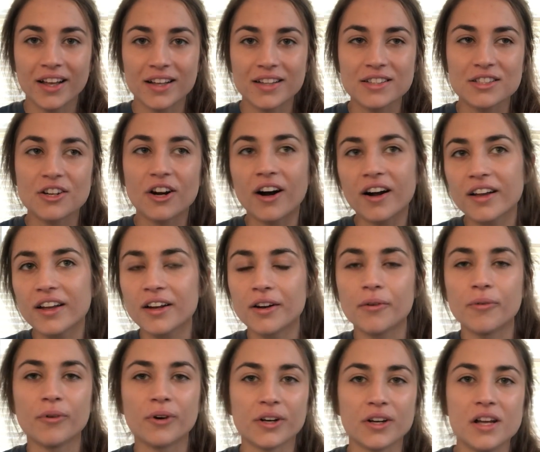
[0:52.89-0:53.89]
is not going
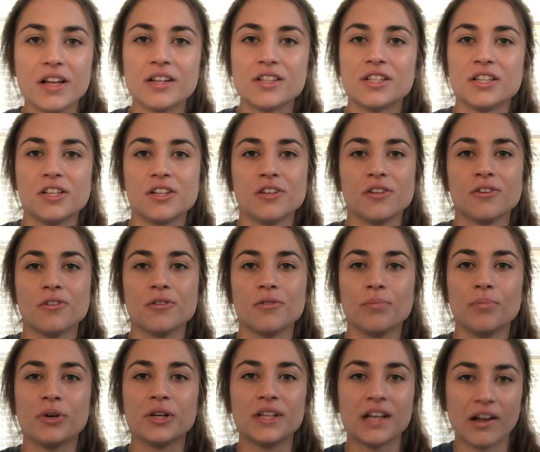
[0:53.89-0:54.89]
to want
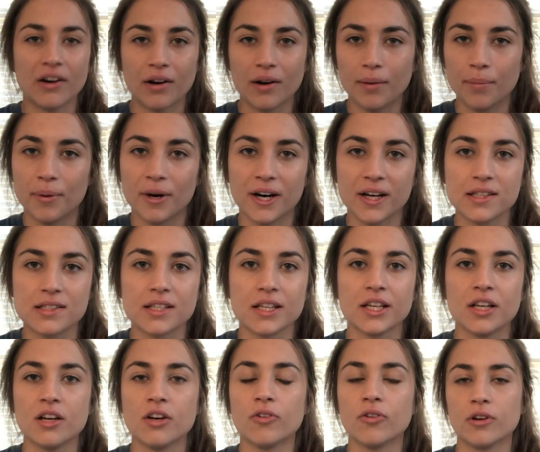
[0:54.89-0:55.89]
to put down a
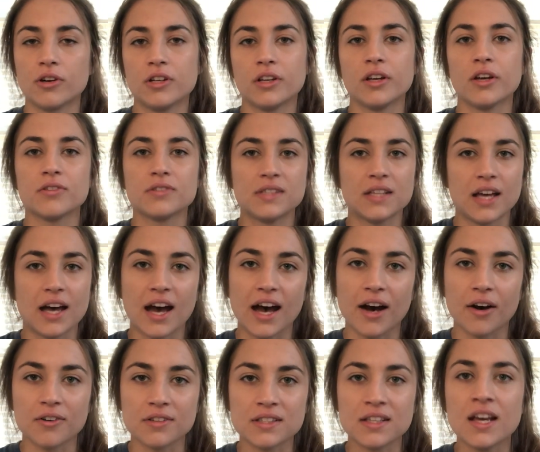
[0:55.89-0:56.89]
deposit or to go see a
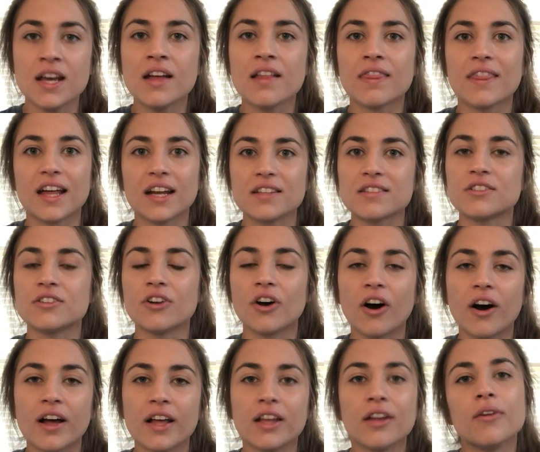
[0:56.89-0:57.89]
house that is
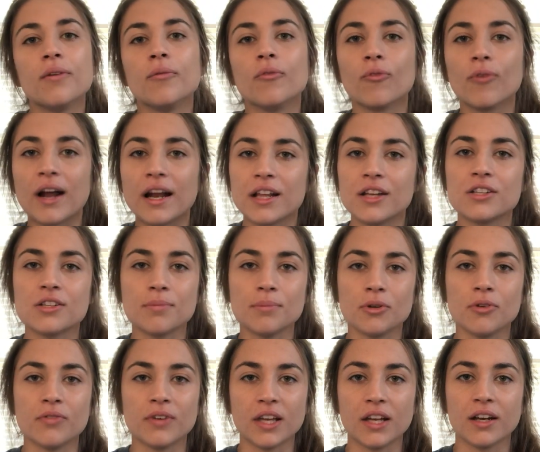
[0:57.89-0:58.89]
not in ready to
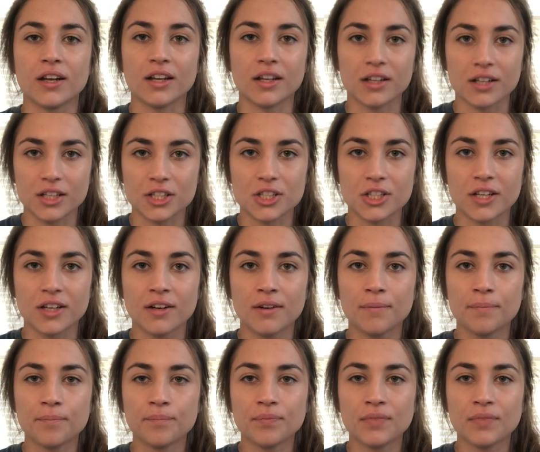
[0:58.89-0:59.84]
move in condition.